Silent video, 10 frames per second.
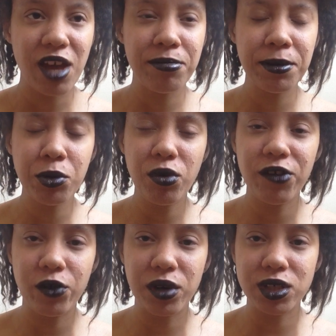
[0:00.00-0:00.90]
If people
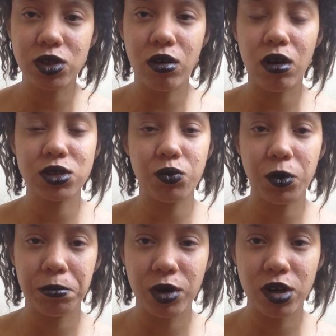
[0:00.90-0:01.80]
want to focus so hard on
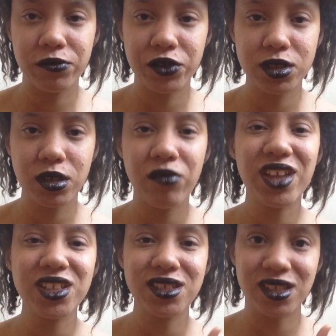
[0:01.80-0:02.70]
one part of yourself,
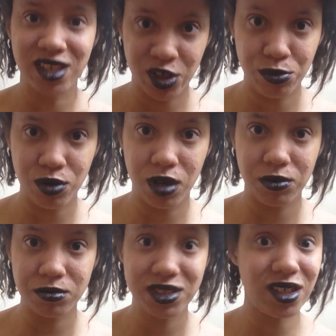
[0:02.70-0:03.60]
that's their
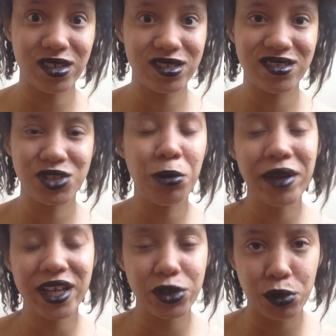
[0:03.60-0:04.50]
problem. Don't
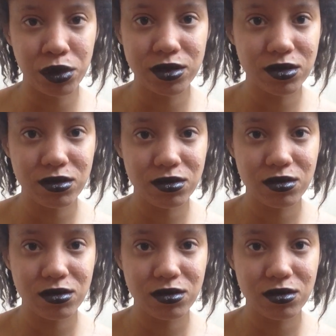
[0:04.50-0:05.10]
make it yours.